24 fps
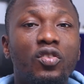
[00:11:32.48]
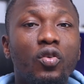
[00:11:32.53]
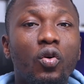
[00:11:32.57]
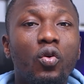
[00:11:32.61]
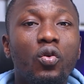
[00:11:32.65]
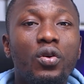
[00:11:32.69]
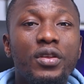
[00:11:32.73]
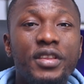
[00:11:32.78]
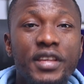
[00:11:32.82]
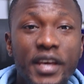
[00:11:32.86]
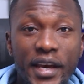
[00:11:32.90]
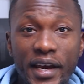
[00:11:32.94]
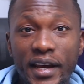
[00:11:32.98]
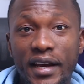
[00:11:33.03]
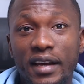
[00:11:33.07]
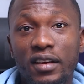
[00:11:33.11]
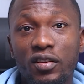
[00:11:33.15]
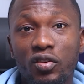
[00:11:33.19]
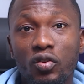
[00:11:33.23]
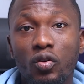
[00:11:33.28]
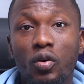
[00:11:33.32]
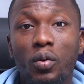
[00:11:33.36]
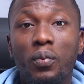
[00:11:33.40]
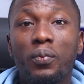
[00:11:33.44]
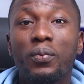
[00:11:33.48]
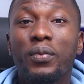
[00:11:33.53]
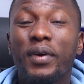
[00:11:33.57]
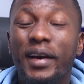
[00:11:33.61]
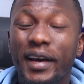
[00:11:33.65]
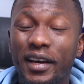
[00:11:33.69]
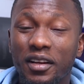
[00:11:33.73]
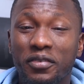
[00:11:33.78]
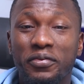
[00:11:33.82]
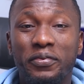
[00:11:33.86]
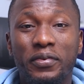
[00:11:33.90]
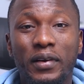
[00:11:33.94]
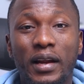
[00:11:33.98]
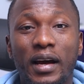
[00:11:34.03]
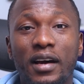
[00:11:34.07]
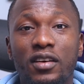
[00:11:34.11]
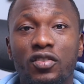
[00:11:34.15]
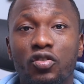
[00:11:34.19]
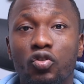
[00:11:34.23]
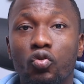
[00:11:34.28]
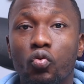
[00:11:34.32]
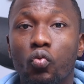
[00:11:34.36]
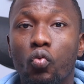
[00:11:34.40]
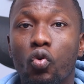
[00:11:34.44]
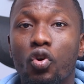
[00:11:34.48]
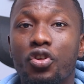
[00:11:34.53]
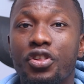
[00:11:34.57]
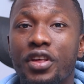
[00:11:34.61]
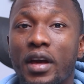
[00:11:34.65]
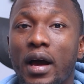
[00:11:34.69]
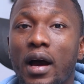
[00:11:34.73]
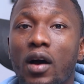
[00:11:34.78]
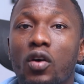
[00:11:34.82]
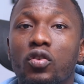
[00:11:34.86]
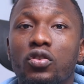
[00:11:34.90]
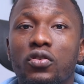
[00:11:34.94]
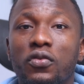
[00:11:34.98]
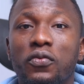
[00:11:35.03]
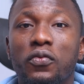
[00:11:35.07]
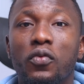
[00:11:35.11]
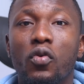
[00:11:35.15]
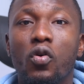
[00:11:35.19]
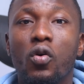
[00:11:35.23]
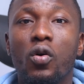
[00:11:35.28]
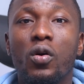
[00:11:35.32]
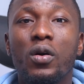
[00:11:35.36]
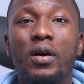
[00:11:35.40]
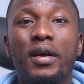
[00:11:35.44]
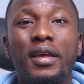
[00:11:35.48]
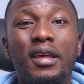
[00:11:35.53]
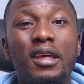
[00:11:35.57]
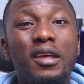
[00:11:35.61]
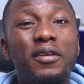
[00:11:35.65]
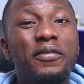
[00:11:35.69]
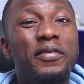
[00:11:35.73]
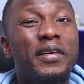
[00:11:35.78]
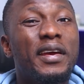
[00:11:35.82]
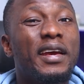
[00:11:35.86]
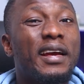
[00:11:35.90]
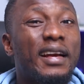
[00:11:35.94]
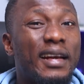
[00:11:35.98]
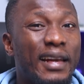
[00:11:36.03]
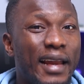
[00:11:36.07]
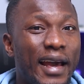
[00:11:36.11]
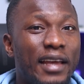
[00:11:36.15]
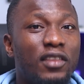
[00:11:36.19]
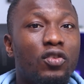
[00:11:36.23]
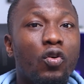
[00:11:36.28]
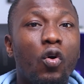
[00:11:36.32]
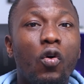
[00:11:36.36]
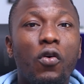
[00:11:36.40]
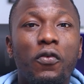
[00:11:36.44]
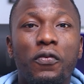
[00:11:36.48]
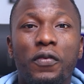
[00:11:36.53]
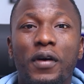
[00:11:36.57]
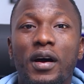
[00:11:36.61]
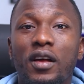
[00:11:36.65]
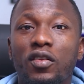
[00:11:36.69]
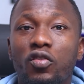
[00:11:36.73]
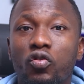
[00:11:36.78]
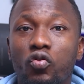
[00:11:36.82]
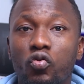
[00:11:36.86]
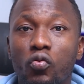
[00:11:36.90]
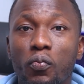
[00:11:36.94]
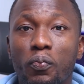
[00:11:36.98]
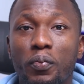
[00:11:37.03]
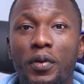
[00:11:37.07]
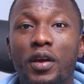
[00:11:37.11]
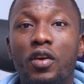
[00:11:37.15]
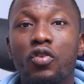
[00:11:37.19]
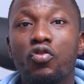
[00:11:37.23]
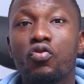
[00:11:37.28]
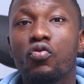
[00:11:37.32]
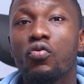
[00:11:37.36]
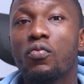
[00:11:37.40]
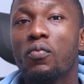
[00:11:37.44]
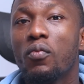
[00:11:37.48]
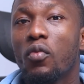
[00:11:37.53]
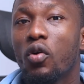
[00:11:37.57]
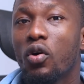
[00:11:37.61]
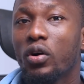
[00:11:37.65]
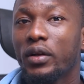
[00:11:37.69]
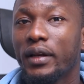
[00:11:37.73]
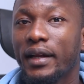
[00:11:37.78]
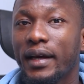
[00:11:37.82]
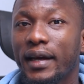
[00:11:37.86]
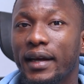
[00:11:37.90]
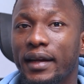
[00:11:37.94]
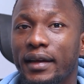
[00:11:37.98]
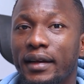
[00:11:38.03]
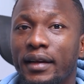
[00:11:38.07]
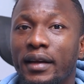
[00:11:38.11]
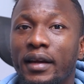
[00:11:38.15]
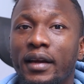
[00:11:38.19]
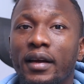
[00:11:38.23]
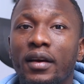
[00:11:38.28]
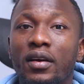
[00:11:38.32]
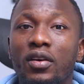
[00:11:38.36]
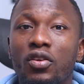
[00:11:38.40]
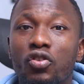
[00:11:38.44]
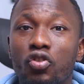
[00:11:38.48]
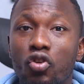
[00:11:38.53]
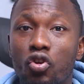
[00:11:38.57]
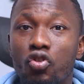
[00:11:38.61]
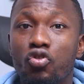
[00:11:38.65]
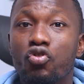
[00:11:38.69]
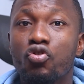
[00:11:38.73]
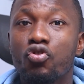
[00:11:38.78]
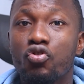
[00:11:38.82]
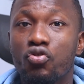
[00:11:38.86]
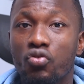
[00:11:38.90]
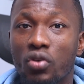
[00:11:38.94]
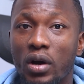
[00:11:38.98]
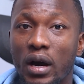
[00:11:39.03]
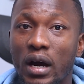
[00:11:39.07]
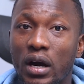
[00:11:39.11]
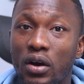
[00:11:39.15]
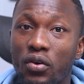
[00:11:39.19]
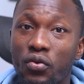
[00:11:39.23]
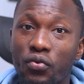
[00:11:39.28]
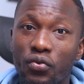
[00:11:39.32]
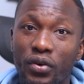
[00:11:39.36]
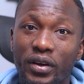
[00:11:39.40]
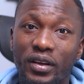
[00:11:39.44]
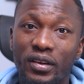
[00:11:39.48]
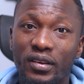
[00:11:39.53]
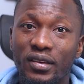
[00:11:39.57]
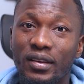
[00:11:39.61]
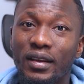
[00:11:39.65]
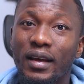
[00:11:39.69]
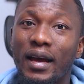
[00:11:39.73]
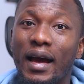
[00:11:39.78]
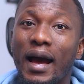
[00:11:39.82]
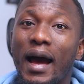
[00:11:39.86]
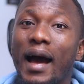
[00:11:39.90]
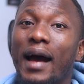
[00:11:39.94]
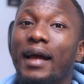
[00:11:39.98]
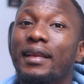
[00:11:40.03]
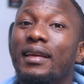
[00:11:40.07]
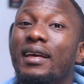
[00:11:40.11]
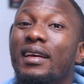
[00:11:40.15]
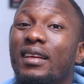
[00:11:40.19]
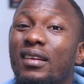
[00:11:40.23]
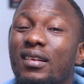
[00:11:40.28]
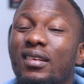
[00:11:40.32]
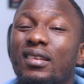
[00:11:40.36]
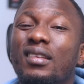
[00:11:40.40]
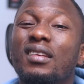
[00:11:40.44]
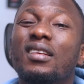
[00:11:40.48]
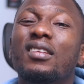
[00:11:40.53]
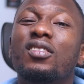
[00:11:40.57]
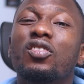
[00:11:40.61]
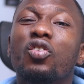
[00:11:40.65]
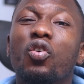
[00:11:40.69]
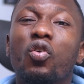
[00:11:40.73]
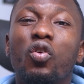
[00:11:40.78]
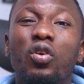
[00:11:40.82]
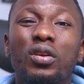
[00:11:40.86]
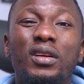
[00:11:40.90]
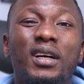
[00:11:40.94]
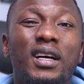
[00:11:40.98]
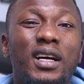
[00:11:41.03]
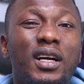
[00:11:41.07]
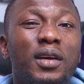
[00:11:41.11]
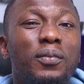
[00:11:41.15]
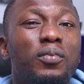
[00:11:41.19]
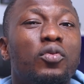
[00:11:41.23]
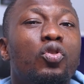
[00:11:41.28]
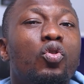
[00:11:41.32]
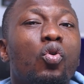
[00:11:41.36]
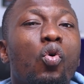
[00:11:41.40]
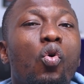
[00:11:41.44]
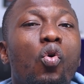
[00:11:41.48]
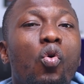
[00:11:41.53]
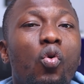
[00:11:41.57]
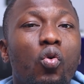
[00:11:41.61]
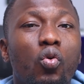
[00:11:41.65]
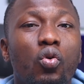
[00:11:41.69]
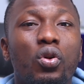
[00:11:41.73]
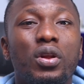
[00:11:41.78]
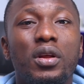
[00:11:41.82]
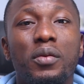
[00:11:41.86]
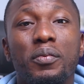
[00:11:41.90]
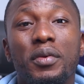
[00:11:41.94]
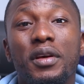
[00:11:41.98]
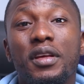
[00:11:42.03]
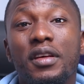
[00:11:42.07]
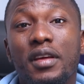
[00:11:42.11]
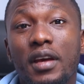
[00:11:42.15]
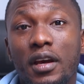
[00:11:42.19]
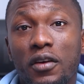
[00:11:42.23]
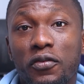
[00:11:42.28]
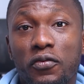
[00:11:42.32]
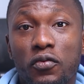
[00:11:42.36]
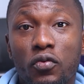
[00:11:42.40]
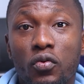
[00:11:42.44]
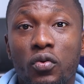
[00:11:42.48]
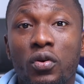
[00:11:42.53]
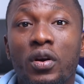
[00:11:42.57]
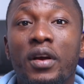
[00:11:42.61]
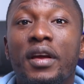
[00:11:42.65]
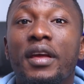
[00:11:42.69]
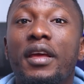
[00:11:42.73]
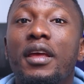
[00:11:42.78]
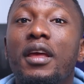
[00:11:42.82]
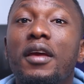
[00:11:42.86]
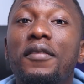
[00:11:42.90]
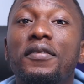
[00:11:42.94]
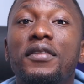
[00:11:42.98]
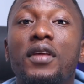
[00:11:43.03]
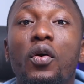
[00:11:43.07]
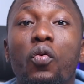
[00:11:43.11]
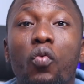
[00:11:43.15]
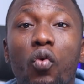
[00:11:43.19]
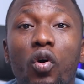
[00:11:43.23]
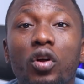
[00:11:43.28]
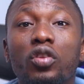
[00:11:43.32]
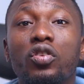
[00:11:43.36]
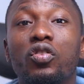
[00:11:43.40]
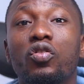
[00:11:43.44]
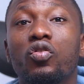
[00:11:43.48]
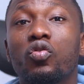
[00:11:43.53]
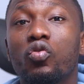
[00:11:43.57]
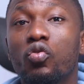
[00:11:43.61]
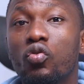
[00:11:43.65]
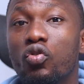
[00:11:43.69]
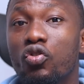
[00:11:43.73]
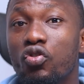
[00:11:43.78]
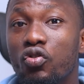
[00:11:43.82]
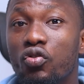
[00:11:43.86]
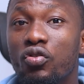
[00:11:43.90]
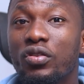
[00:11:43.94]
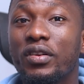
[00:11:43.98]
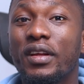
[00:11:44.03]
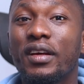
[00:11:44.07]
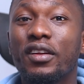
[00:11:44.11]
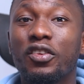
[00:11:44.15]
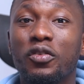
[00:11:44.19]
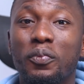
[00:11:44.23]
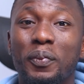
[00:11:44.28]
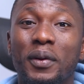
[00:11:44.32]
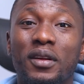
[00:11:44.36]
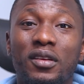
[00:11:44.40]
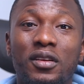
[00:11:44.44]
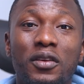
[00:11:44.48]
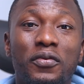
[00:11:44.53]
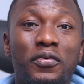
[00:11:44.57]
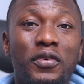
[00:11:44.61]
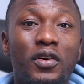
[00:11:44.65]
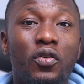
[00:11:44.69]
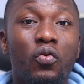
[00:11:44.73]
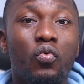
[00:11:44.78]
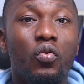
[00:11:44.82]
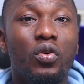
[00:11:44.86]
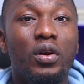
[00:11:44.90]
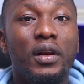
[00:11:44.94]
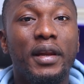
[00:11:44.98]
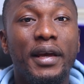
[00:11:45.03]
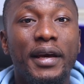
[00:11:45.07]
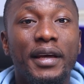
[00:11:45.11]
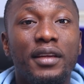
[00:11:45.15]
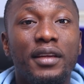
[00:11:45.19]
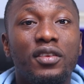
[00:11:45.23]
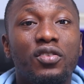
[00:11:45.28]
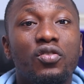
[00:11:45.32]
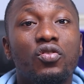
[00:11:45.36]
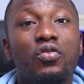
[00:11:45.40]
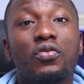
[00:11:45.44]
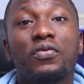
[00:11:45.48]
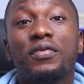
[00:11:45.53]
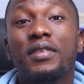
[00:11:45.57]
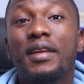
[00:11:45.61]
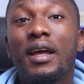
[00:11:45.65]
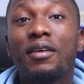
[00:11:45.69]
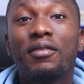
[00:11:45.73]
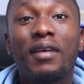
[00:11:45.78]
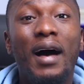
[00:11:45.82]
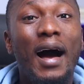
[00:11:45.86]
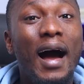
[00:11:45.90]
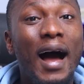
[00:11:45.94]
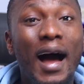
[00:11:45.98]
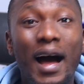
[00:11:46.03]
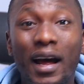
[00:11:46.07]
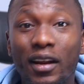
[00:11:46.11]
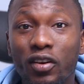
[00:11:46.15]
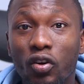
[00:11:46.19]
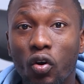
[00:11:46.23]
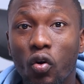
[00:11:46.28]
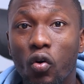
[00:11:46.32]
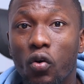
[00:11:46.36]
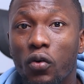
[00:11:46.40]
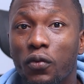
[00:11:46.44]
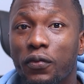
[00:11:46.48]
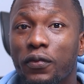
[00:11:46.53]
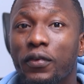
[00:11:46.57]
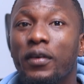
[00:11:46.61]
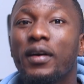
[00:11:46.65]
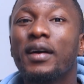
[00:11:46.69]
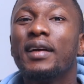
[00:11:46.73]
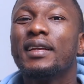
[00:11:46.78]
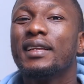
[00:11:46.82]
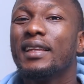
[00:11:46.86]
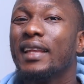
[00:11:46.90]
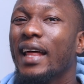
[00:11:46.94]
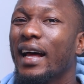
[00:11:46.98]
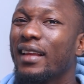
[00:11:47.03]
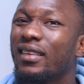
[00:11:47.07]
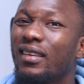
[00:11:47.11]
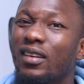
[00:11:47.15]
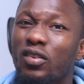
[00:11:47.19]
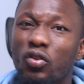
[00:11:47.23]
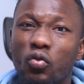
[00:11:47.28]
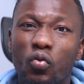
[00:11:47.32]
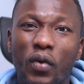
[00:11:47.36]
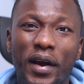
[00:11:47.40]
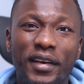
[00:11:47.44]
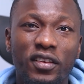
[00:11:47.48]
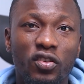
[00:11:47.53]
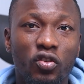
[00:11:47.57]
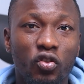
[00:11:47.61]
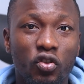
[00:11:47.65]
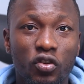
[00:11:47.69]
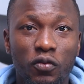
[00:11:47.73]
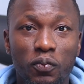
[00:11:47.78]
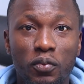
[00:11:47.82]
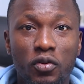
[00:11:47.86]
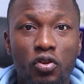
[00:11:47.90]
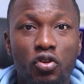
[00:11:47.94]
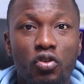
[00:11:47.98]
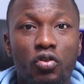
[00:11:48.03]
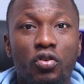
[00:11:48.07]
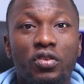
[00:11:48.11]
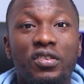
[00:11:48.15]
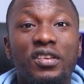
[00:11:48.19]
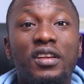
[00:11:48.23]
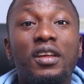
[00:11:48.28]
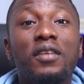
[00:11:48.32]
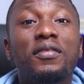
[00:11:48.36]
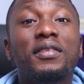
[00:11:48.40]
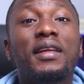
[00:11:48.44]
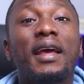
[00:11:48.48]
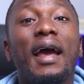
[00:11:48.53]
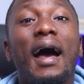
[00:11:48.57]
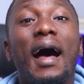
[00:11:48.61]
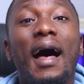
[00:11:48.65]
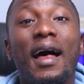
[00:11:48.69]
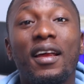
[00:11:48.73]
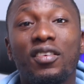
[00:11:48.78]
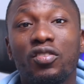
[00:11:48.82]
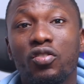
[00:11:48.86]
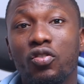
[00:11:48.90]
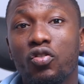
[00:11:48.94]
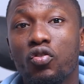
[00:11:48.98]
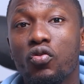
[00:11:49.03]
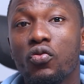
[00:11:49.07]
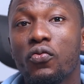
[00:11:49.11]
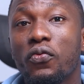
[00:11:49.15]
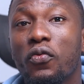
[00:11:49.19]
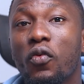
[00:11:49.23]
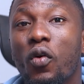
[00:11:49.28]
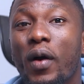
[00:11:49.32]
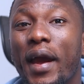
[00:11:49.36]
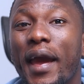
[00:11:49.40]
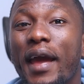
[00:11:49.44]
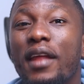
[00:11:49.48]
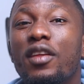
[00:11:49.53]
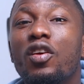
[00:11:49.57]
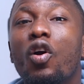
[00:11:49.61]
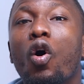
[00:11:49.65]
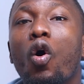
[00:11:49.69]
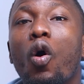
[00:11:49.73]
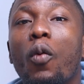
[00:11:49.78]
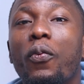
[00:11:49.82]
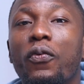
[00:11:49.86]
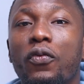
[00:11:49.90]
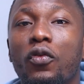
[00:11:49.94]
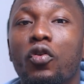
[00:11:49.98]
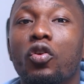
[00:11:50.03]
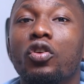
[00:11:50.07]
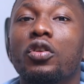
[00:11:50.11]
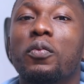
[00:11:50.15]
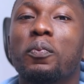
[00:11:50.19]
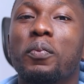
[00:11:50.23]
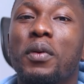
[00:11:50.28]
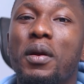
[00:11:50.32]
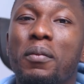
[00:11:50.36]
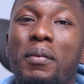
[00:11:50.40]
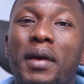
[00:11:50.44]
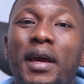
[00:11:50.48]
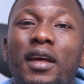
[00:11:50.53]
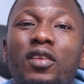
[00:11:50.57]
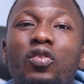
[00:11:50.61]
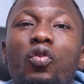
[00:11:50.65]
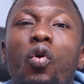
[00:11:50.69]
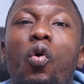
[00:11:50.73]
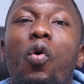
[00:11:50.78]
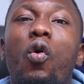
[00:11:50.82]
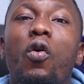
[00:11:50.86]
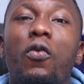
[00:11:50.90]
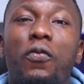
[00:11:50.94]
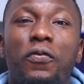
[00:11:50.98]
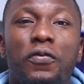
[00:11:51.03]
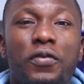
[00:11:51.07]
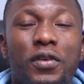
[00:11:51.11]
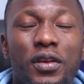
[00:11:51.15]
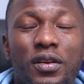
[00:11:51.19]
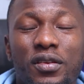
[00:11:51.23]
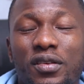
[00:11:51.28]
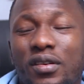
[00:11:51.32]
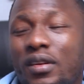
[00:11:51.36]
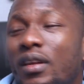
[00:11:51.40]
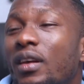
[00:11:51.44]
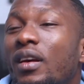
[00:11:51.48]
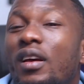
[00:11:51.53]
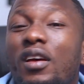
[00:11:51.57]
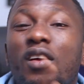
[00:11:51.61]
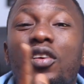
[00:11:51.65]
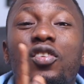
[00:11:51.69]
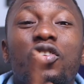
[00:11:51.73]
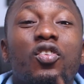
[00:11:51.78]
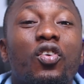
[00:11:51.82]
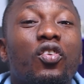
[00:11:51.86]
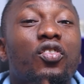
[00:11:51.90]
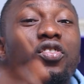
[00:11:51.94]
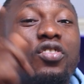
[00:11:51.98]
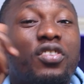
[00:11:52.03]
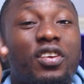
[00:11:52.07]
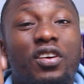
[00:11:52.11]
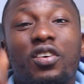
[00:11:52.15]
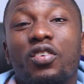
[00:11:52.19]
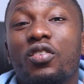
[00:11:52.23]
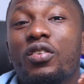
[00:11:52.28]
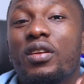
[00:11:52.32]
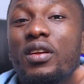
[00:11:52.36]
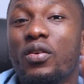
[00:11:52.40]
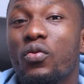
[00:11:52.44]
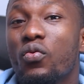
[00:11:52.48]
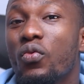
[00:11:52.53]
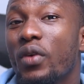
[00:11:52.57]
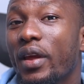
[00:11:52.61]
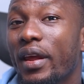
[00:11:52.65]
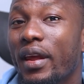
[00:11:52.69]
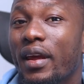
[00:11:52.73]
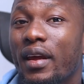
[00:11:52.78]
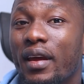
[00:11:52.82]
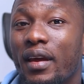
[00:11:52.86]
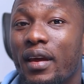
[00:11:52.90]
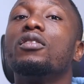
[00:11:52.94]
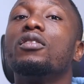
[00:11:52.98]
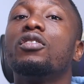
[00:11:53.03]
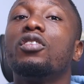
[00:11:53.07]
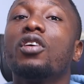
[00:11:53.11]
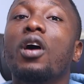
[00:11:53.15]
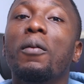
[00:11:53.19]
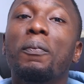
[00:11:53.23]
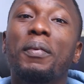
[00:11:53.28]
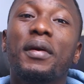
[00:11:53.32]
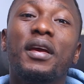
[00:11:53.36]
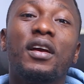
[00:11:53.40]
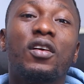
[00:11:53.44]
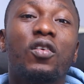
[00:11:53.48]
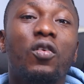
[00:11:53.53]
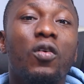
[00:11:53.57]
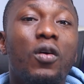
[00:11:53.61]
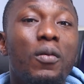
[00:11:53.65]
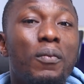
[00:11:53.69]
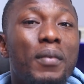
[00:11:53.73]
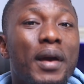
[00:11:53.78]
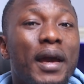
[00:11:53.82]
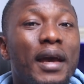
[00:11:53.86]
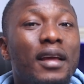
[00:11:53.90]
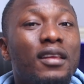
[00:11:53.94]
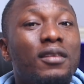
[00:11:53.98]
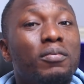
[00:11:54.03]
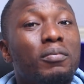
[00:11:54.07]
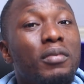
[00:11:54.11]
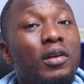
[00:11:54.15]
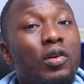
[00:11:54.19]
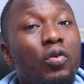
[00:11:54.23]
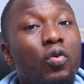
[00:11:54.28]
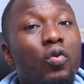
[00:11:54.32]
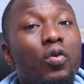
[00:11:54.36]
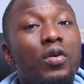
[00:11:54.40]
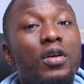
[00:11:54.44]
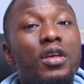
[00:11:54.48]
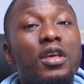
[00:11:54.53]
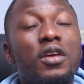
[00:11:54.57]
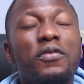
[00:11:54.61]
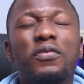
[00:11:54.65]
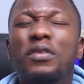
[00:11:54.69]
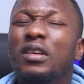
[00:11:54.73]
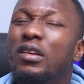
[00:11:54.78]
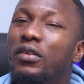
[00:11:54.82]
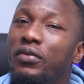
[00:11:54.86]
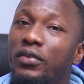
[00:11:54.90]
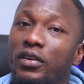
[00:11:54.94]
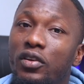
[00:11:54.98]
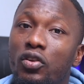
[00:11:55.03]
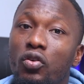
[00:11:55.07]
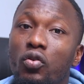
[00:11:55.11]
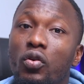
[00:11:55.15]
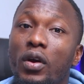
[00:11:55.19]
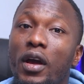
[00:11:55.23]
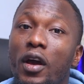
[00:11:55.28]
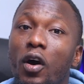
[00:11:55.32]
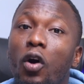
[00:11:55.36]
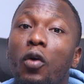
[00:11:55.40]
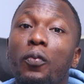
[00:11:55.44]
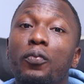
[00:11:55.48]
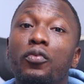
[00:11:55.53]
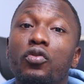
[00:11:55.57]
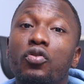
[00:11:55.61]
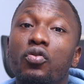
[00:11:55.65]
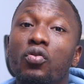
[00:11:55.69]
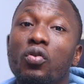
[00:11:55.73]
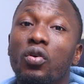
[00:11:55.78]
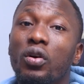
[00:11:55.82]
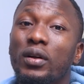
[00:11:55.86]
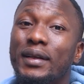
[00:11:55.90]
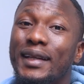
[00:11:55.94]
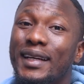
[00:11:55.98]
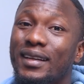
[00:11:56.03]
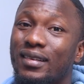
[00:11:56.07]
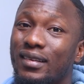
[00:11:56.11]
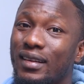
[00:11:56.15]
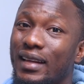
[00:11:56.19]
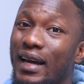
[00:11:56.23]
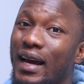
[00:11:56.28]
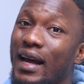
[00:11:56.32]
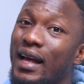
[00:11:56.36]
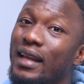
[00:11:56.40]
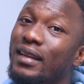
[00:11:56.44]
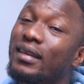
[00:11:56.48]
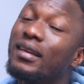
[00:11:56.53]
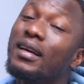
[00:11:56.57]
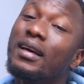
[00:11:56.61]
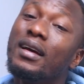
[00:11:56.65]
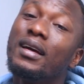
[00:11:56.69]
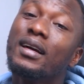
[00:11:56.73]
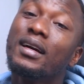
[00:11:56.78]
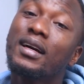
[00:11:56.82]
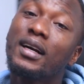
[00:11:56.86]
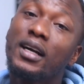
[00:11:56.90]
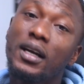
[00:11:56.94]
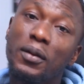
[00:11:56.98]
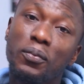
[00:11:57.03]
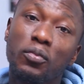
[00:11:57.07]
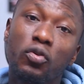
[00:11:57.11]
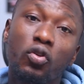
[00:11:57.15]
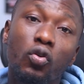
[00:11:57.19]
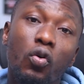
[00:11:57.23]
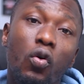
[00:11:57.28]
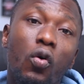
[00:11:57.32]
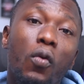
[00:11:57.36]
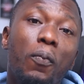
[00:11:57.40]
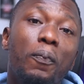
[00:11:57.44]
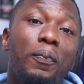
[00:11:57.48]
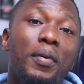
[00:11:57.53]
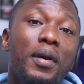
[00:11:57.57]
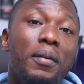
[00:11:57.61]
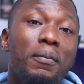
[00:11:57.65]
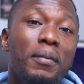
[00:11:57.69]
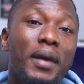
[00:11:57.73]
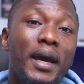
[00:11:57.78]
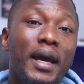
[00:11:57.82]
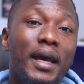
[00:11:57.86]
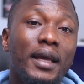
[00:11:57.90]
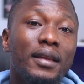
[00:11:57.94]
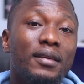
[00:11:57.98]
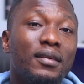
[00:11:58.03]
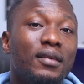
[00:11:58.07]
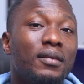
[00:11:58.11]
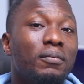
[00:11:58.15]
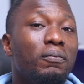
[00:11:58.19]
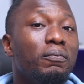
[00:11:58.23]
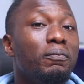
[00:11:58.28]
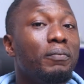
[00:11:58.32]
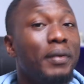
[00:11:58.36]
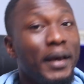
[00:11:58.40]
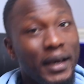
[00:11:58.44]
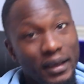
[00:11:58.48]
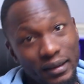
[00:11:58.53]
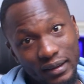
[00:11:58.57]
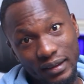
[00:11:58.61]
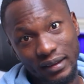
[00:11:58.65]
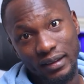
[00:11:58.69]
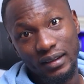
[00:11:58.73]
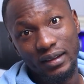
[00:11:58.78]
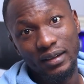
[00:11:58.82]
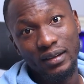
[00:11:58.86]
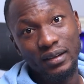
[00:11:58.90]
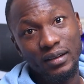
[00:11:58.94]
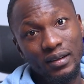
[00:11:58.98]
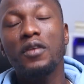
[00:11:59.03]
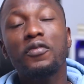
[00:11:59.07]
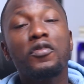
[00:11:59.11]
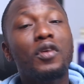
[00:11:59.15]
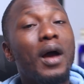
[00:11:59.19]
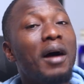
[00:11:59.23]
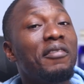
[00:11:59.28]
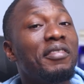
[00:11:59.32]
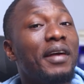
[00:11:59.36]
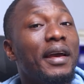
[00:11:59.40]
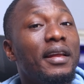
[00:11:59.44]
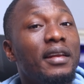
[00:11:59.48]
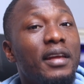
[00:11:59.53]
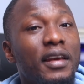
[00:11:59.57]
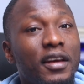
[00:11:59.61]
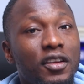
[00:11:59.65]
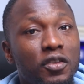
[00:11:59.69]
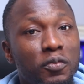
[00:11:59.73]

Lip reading: so here are some red flags to watch out for if a client offers to pay you more than your usual rate and insist on crypto only. Be careful. If they want to use a specific wallet you've never heard of, that is quite suspicious. If they ask you for any upfront payment or fees, just run away. Drop a comment below if this video helped you understand crypto payments better. If you have any